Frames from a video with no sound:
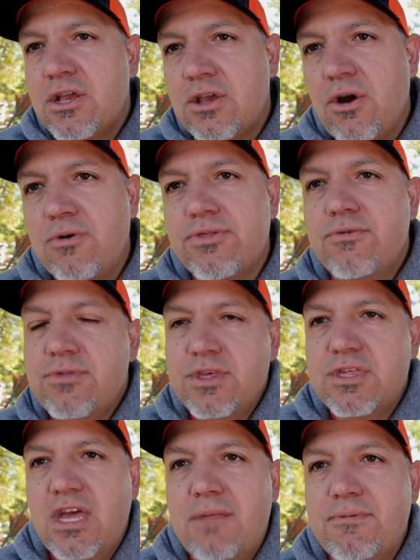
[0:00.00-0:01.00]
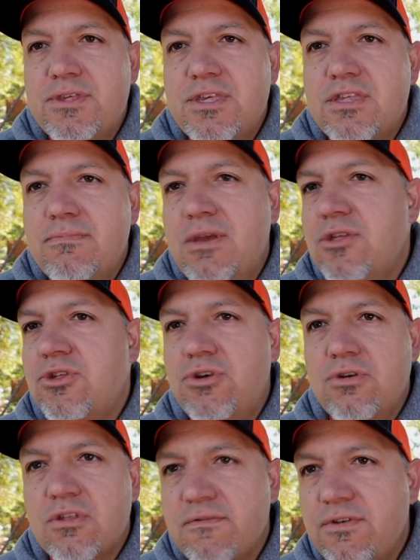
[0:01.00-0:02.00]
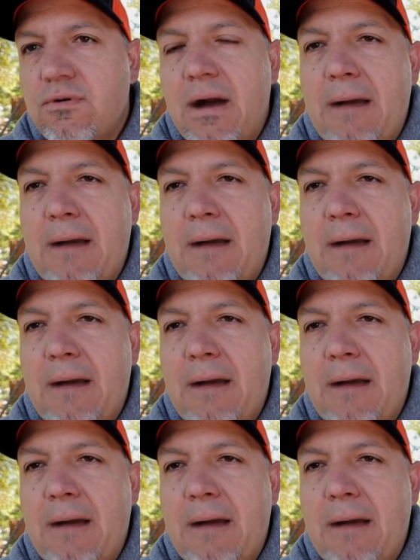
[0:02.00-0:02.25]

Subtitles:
go through the setup assistant, choose a few